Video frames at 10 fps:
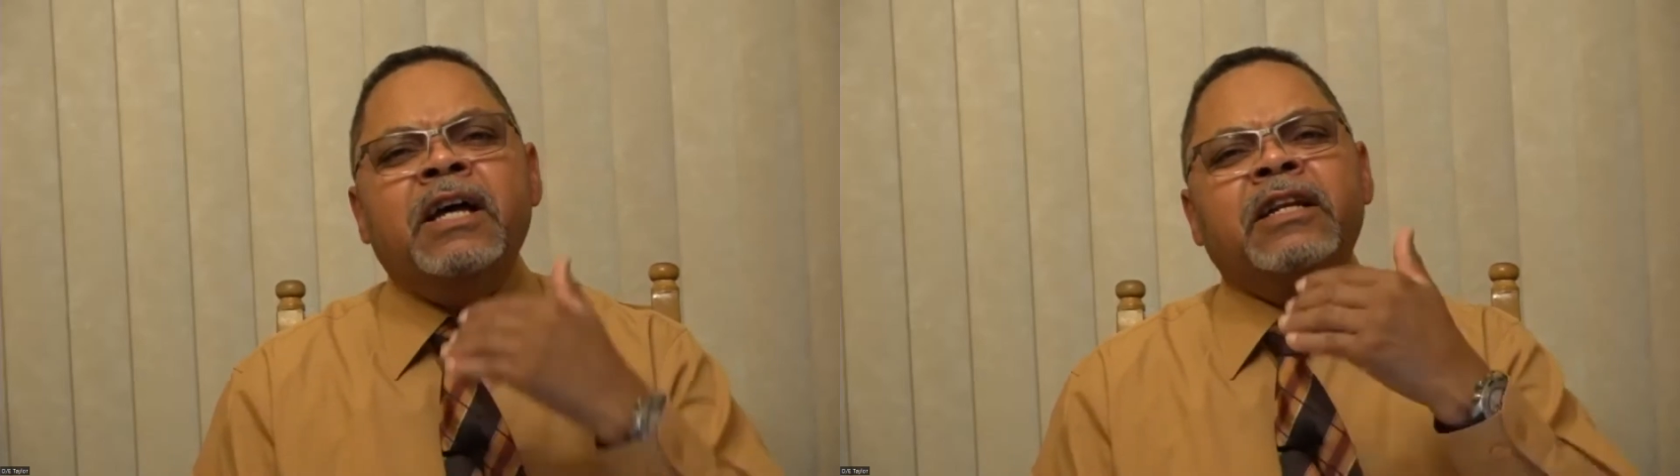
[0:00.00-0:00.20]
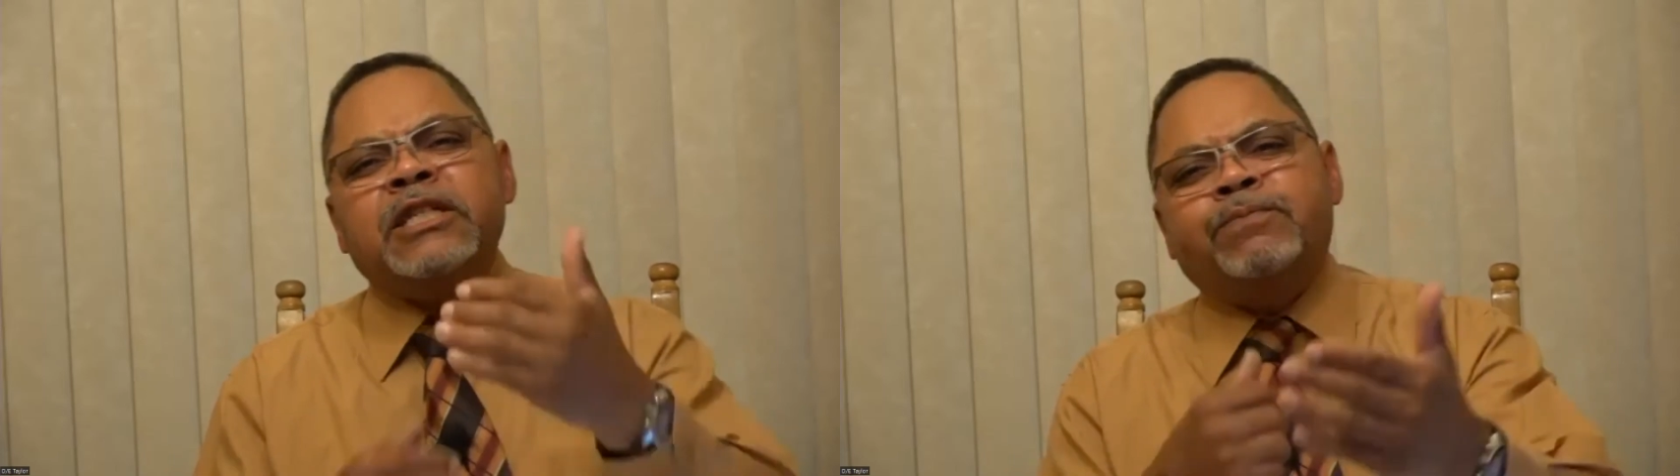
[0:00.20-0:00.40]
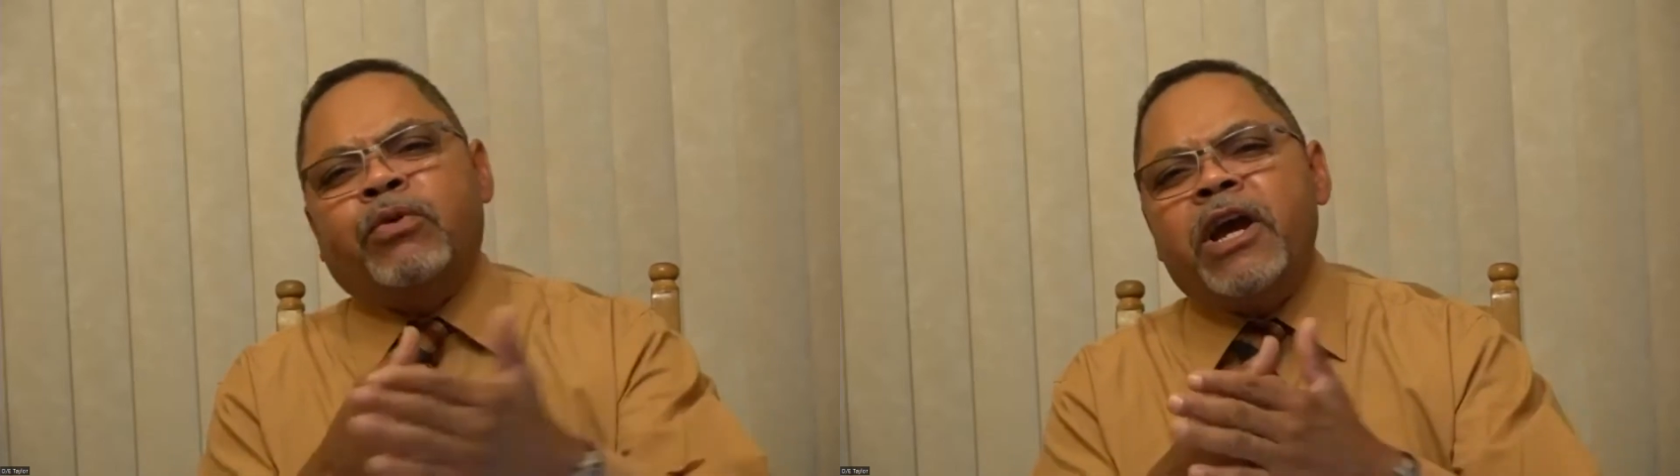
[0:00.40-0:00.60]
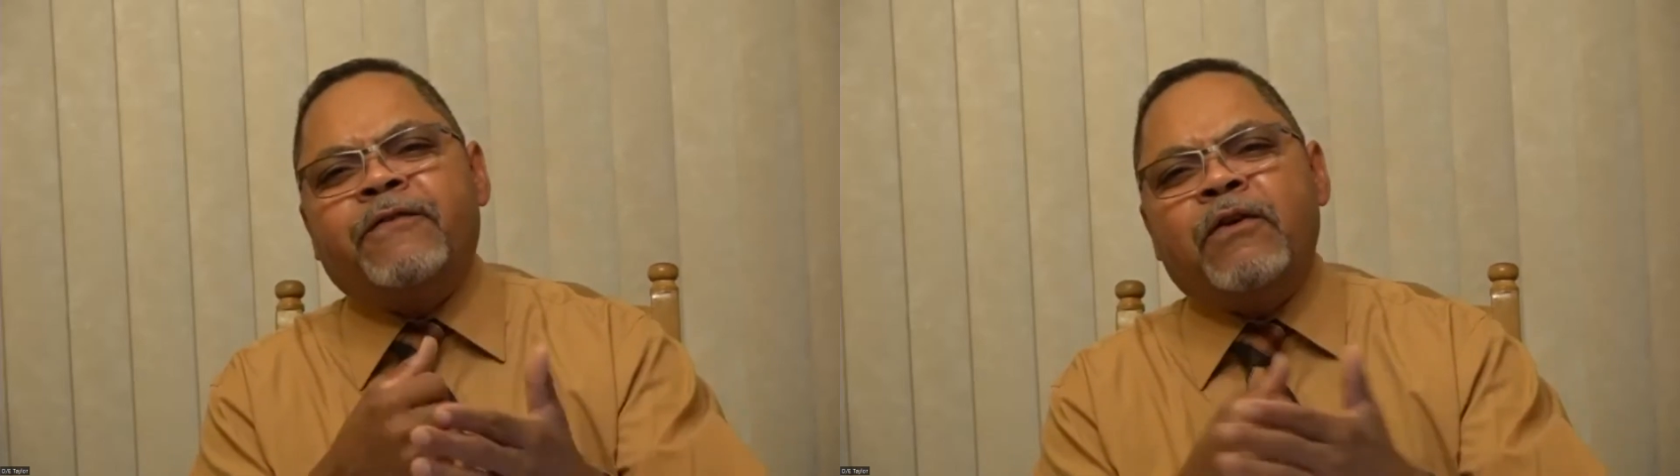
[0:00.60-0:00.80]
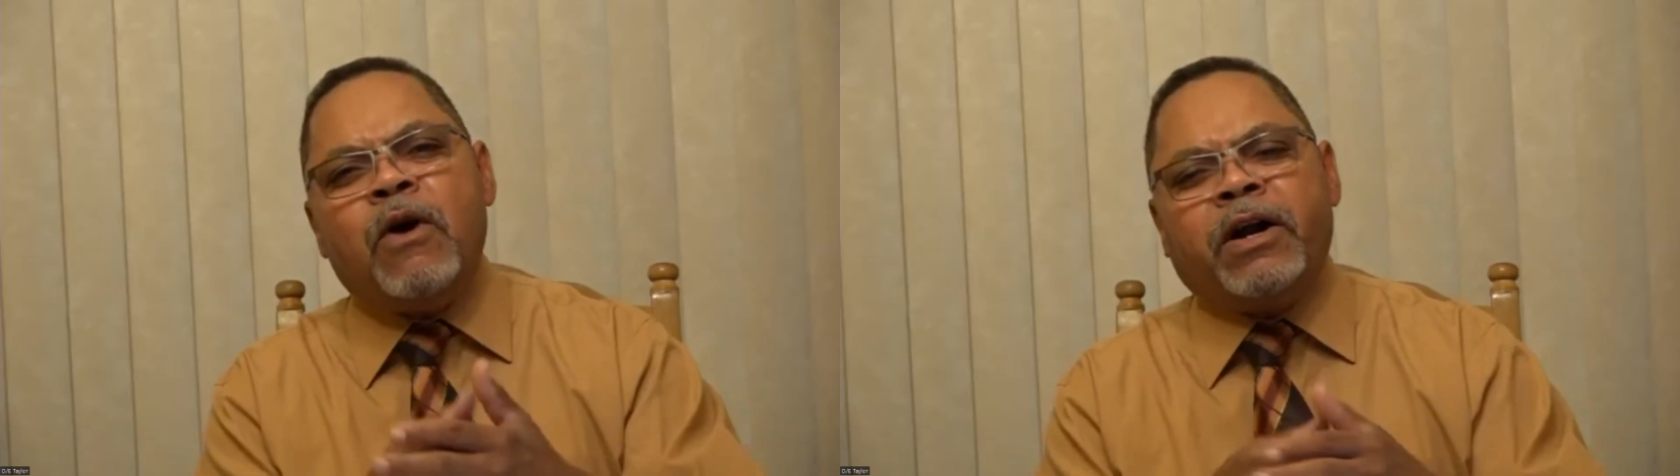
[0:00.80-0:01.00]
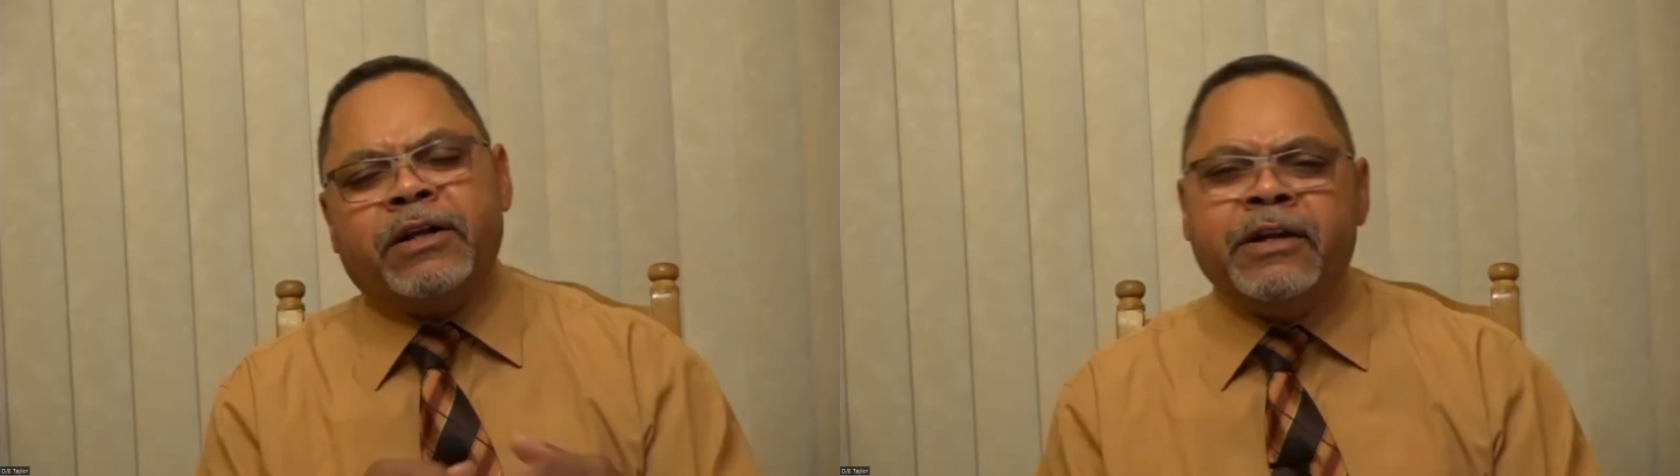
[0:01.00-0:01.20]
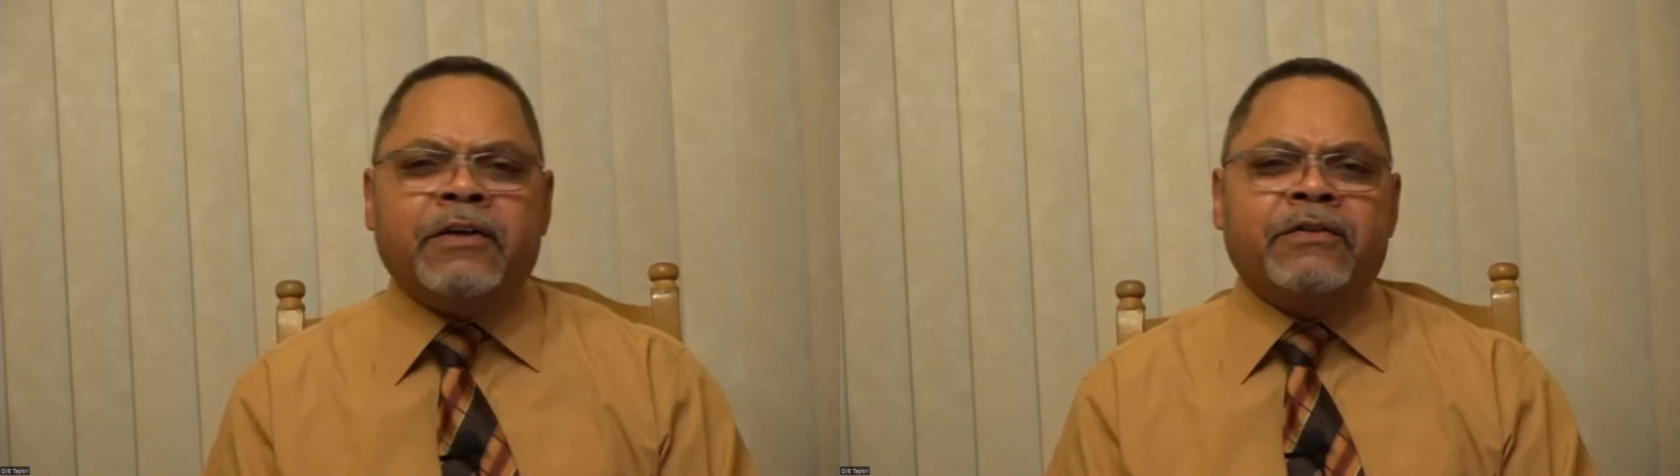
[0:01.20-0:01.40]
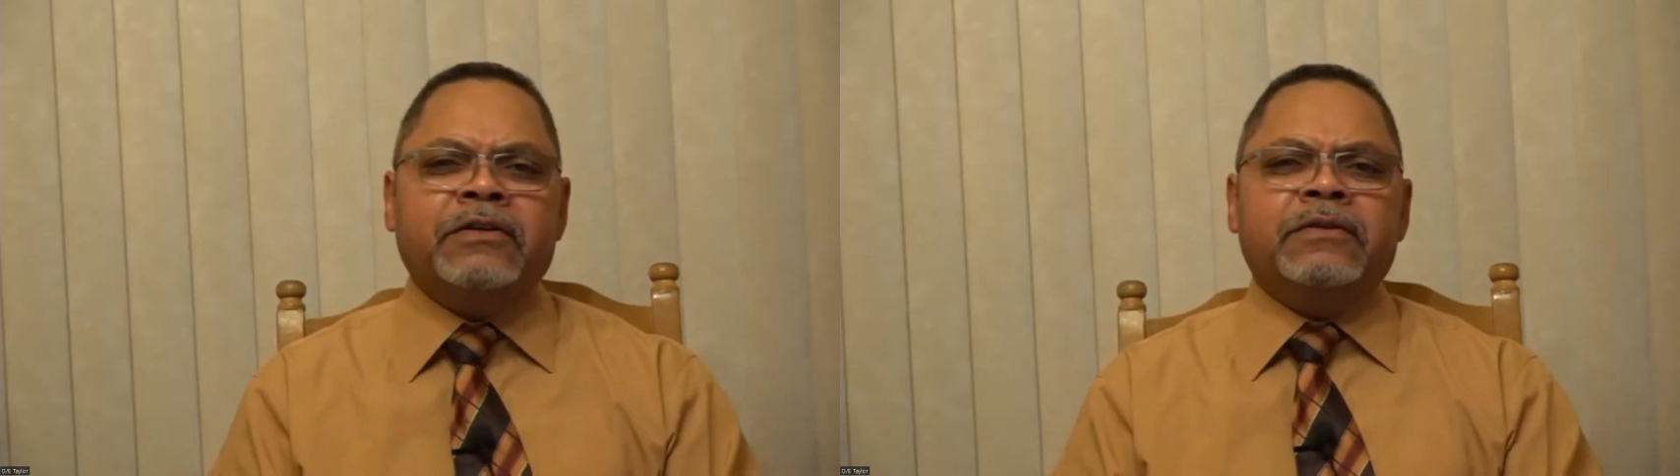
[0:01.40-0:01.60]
Let's pray for one another.